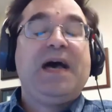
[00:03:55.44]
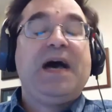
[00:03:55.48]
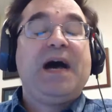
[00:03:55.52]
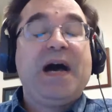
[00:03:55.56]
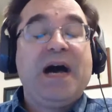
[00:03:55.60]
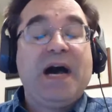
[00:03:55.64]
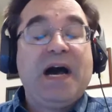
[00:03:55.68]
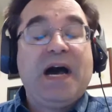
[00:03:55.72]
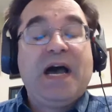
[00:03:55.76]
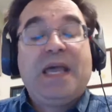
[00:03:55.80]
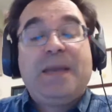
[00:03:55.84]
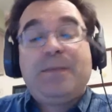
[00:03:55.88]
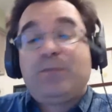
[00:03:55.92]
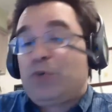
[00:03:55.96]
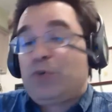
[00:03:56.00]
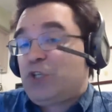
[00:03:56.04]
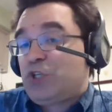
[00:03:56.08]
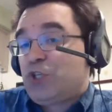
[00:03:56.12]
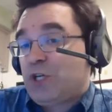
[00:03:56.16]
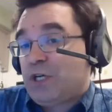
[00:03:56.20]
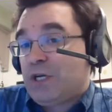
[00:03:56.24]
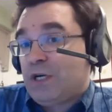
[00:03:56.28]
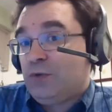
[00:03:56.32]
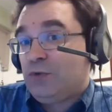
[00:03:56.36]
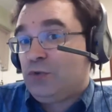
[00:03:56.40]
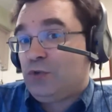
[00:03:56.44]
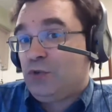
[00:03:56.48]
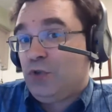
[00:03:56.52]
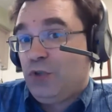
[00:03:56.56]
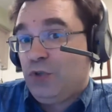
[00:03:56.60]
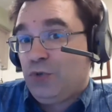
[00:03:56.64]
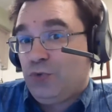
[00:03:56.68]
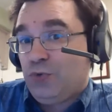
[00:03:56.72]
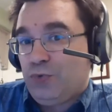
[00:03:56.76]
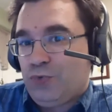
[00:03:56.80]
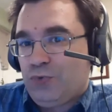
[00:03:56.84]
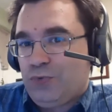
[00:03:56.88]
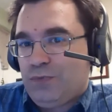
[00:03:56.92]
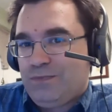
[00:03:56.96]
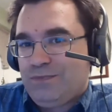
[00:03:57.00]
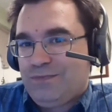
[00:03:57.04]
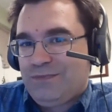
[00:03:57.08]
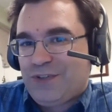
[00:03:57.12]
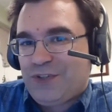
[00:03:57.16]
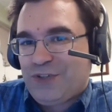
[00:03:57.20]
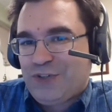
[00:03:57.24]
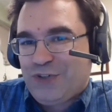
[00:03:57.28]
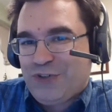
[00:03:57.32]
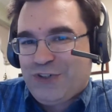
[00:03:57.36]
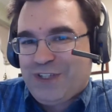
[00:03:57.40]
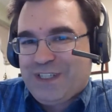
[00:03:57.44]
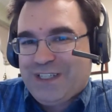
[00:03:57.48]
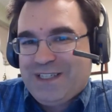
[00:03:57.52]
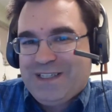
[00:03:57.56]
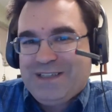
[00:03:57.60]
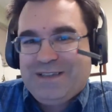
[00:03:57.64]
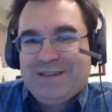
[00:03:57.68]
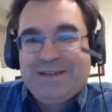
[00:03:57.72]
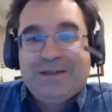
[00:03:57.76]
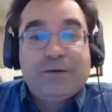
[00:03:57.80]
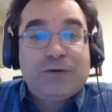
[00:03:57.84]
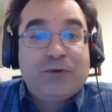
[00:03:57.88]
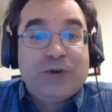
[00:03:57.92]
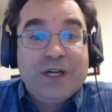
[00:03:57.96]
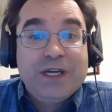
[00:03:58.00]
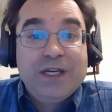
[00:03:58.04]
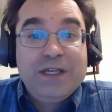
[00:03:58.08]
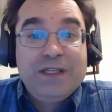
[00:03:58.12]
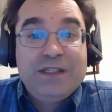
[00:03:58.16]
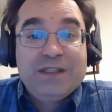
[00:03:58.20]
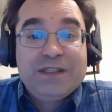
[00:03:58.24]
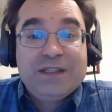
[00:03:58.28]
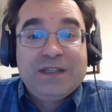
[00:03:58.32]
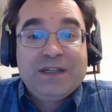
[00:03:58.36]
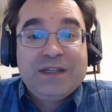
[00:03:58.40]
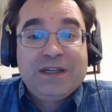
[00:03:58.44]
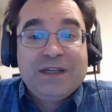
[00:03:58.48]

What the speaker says: I'm reaching out to you early, right?